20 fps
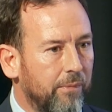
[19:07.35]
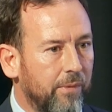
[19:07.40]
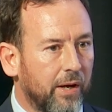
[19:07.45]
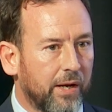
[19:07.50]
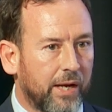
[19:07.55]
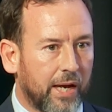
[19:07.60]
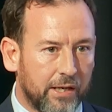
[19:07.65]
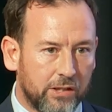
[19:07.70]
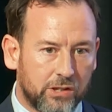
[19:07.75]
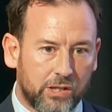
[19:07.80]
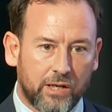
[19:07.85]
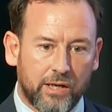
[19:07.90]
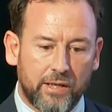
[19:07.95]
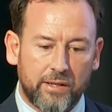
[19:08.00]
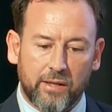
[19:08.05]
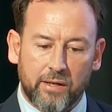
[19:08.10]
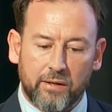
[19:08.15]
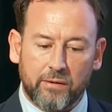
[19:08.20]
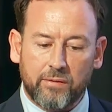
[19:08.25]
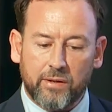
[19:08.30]

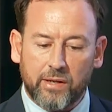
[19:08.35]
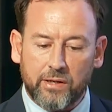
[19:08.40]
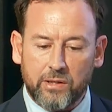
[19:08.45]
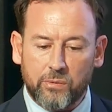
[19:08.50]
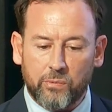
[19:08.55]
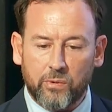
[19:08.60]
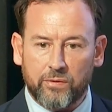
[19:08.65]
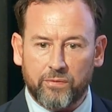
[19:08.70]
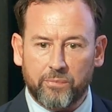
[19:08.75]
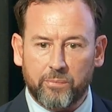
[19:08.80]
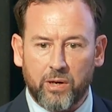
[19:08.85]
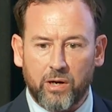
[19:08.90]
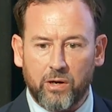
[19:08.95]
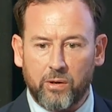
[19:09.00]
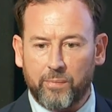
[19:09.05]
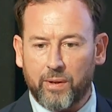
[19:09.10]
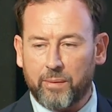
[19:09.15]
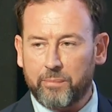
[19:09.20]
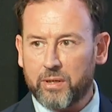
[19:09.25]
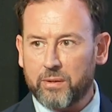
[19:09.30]
occasionally, then you work from
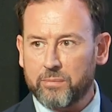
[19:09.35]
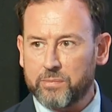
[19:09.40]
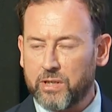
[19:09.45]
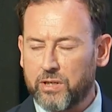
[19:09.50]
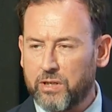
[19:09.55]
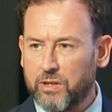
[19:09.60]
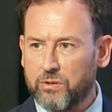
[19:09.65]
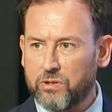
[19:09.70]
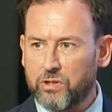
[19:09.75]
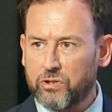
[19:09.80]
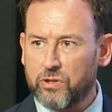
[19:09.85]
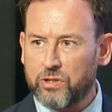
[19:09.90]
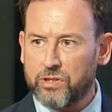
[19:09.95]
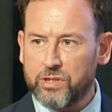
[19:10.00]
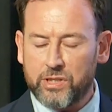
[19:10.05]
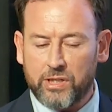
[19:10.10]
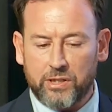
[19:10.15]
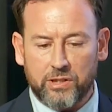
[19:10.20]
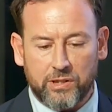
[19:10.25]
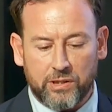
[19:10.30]
home. That becomes a huge
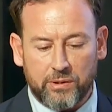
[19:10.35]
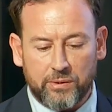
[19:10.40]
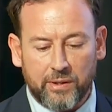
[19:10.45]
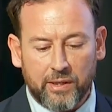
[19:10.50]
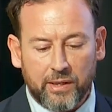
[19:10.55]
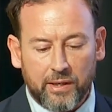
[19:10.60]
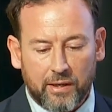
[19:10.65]
trust issue.